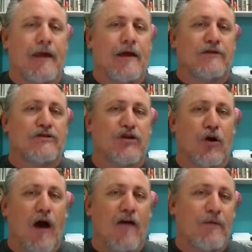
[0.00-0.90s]

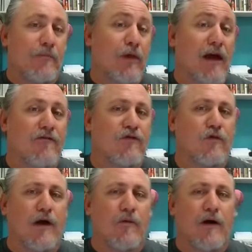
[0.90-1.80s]
So I've been playing for
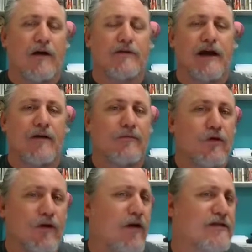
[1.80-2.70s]
quite a while now,
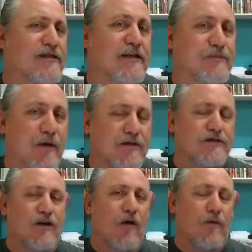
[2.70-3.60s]
going on 6
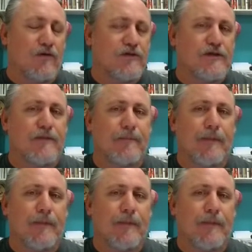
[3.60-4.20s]
months almost,